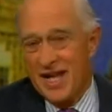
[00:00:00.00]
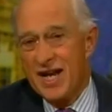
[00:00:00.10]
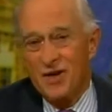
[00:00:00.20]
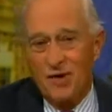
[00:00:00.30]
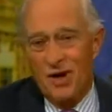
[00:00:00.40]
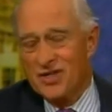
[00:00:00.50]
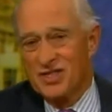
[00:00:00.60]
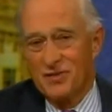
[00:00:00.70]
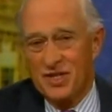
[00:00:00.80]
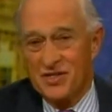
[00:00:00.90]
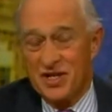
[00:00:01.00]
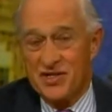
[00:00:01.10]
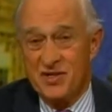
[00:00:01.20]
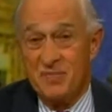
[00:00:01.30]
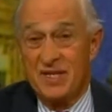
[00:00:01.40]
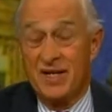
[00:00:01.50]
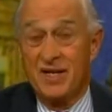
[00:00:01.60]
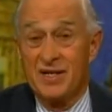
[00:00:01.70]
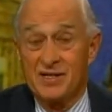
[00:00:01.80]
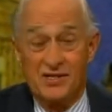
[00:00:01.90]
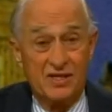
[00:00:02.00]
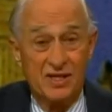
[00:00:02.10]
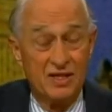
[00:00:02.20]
end of our civilization because